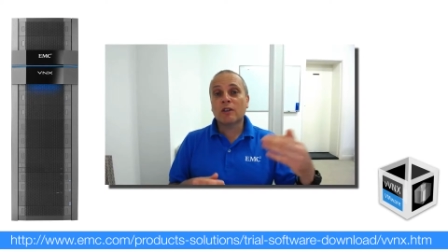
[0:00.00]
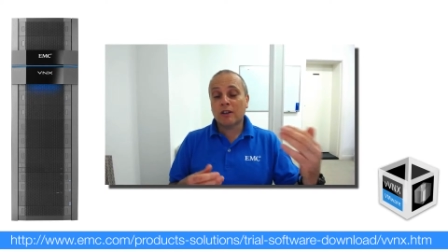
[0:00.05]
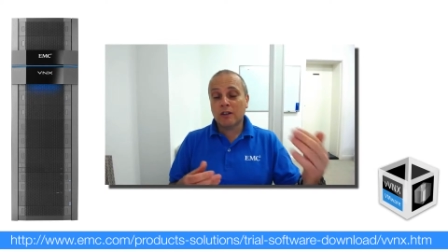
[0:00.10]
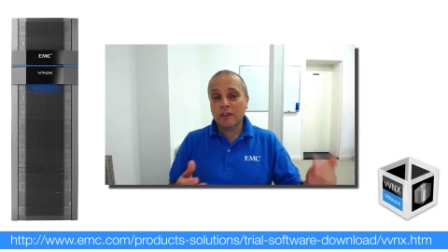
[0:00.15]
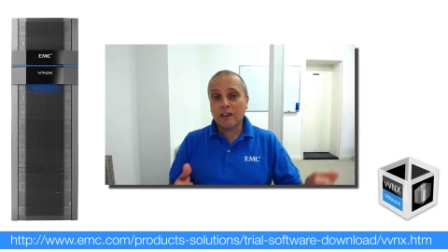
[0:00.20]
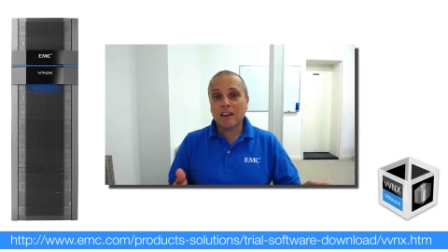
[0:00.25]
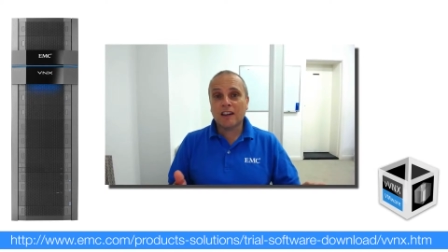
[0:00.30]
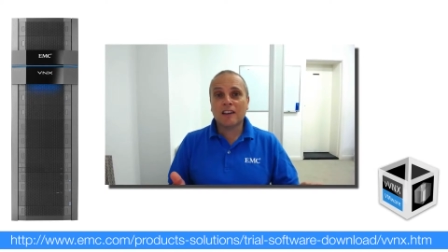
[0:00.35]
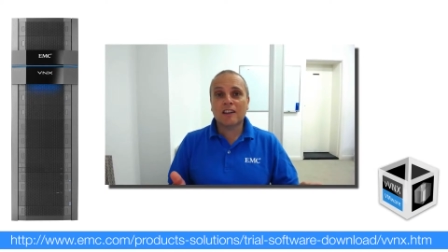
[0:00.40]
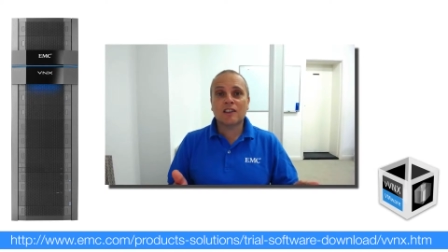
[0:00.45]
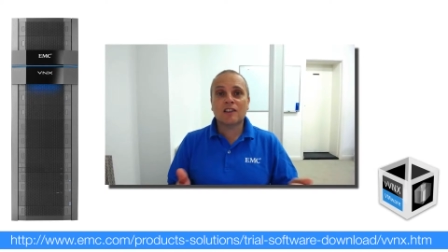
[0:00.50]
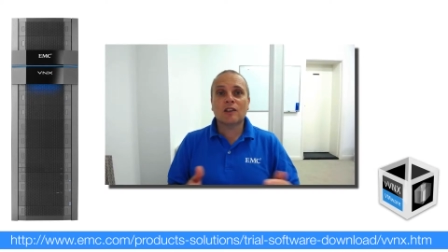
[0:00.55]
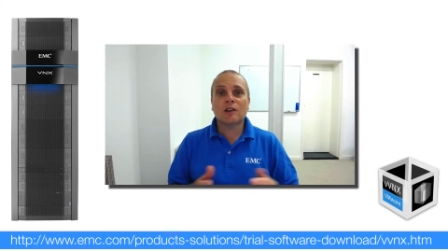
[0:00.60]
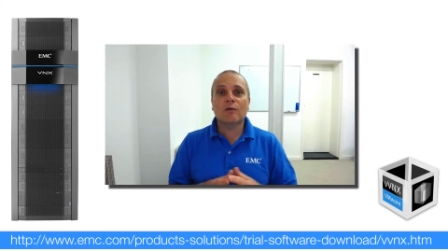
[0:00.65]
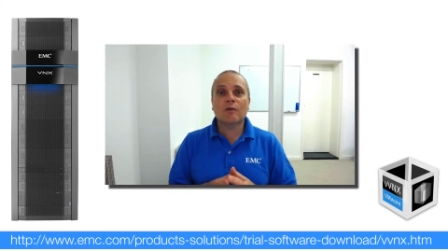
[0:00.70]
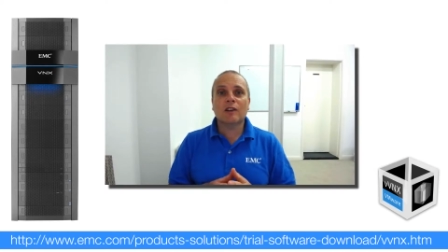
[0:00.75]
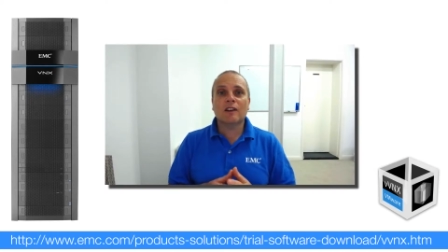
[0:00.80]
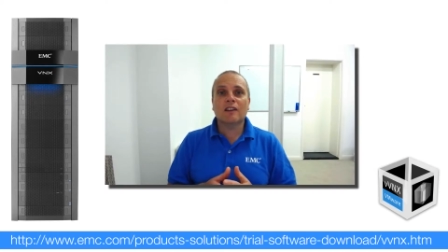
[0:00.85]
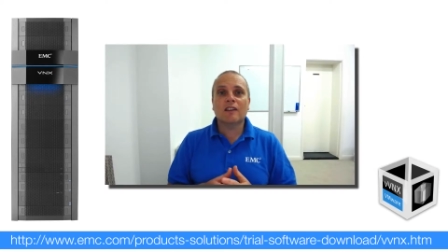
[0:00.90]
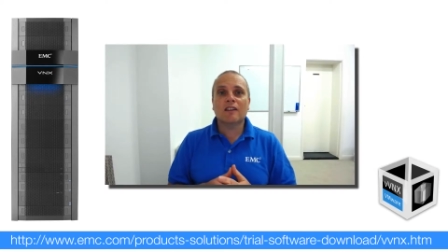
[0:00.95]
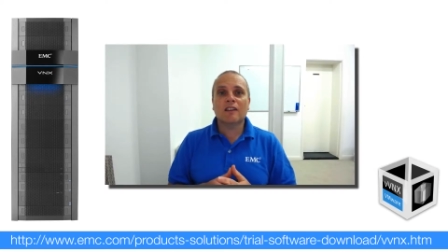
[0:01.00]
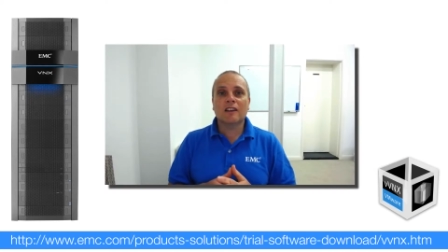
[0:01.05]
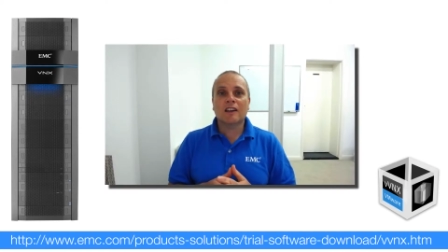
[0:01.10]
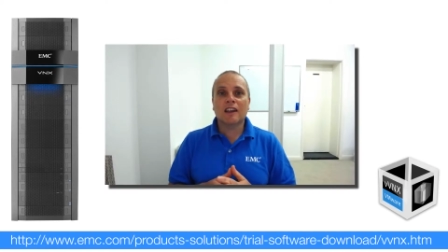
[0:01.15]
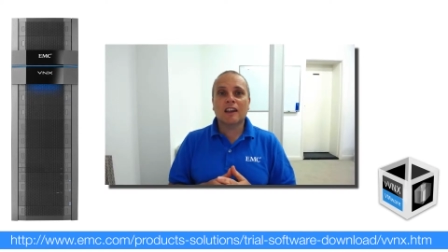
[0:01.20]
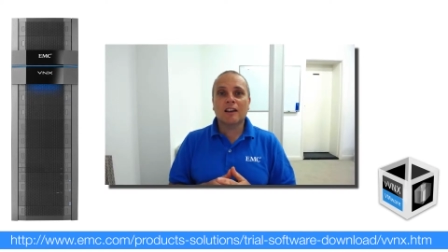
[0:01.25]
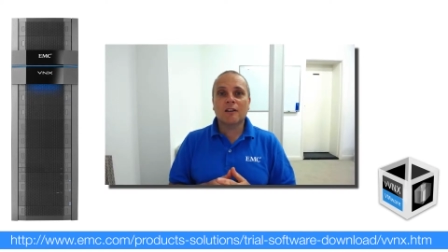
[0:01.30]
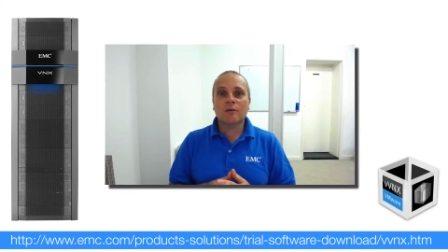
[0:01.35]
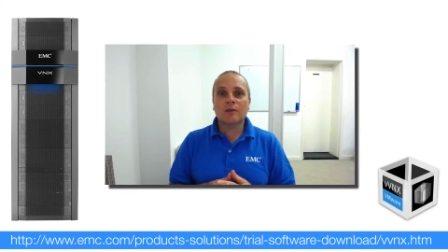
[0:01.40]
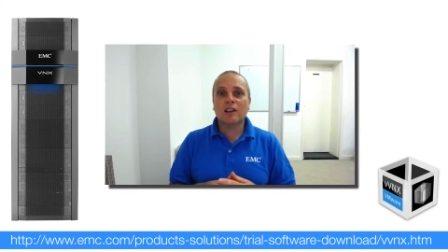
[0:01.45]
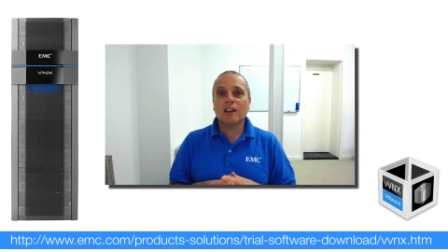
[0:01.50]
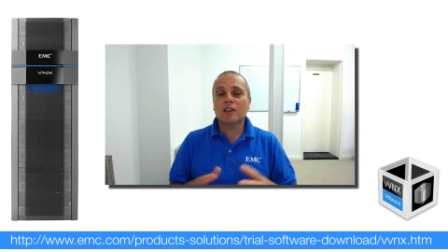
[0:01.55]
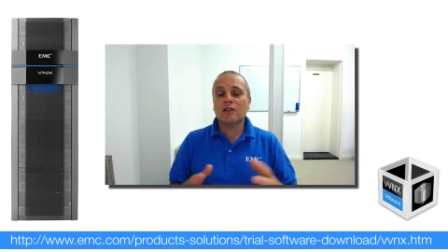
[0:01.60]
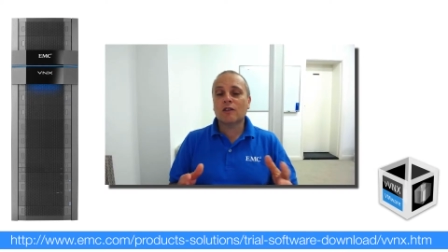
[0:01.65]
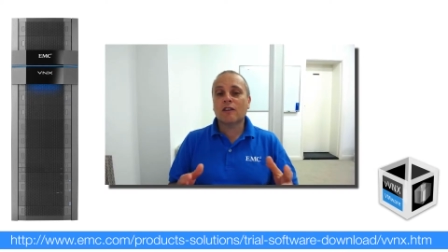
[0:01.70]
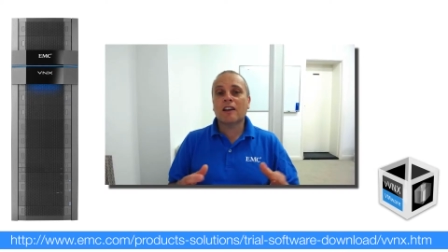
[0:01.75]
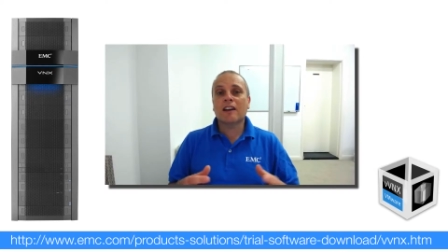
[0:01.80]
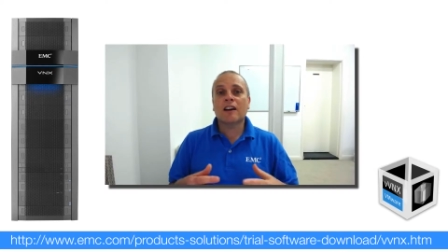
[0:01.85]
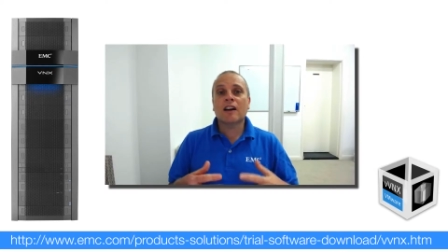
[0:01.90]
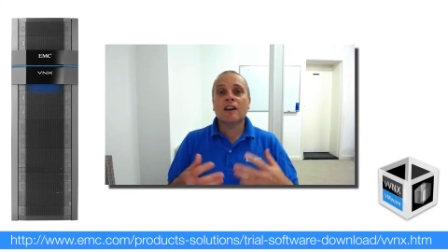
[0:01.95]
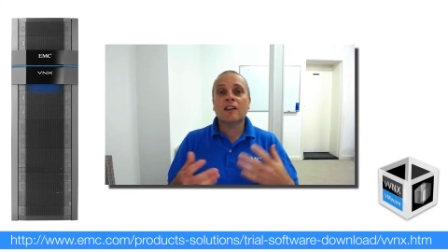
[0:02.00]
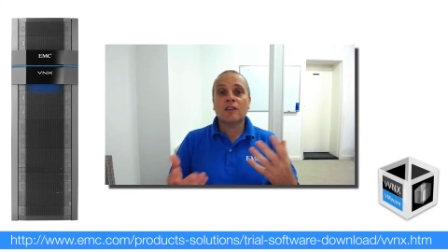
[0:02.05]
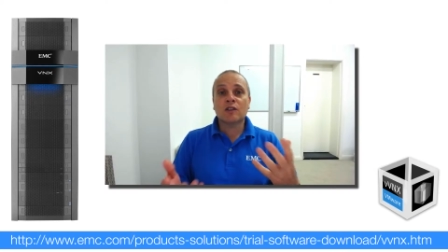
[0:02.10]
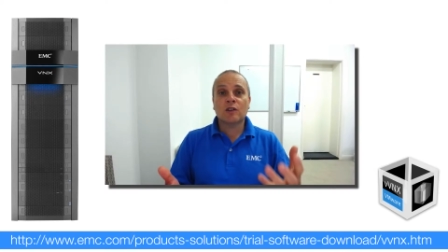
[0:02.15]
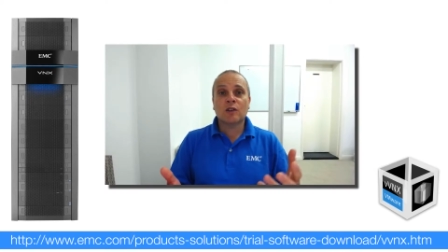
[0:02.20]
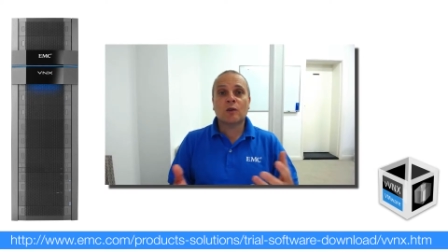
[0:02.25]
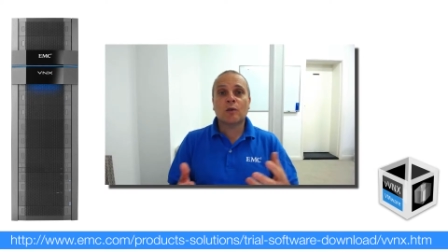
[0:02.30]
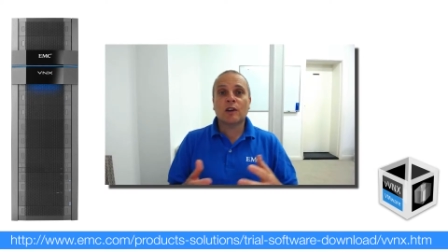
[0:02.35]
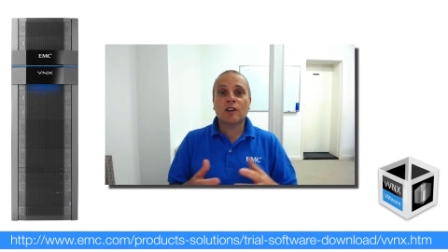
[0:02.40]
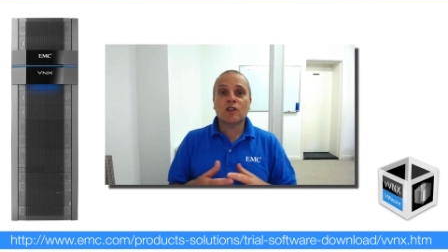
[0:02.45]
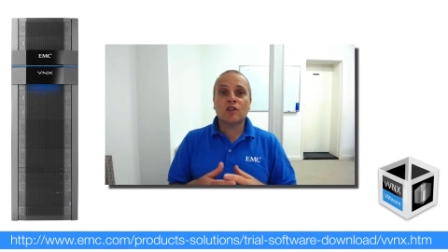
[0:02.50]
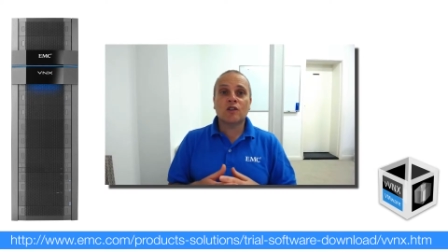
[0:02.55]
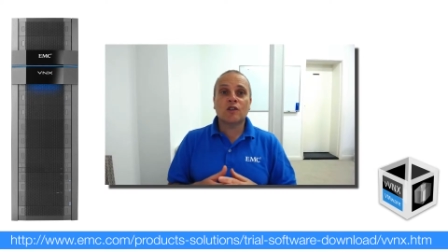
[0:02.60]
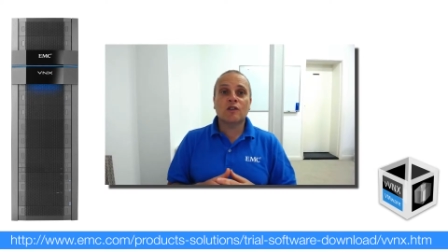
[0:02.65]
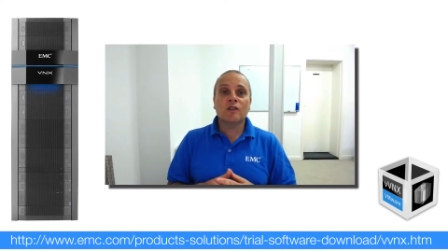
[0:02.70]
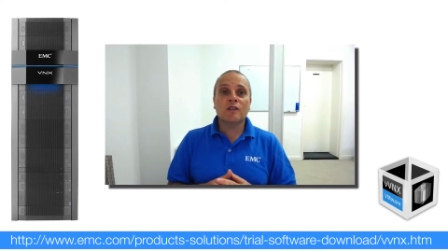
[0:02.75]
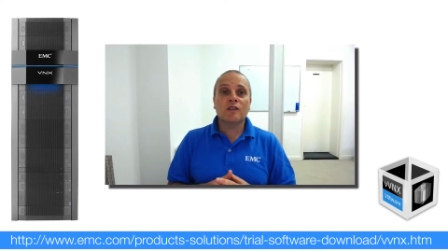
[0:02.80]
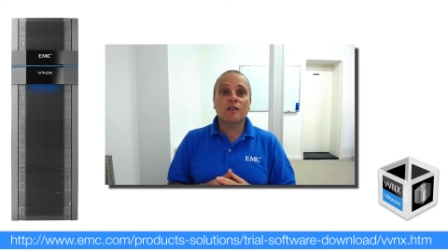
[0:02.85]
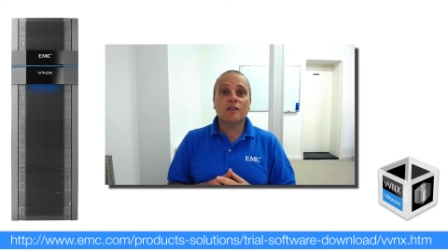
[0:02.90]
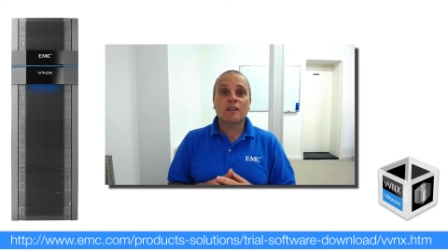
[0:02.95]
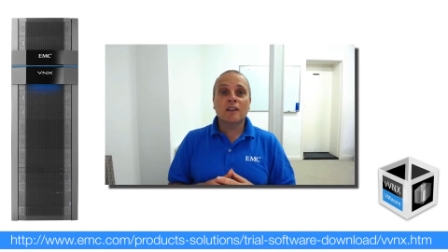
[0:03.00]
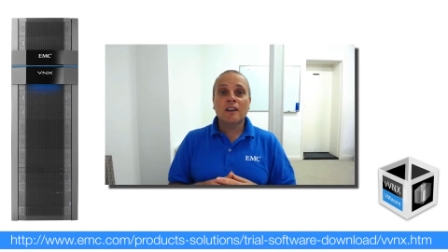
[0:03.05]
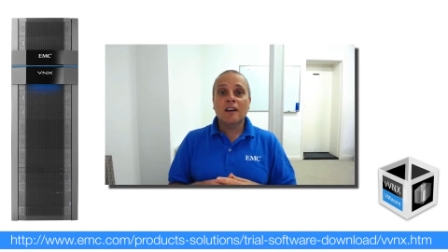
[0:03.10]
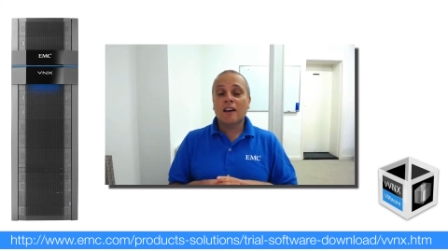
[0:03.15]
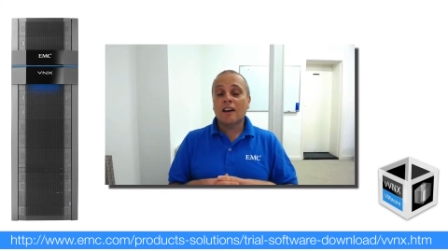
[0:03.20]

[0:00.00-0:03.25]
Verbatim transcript: create yourself an account, get on there, ask your questions,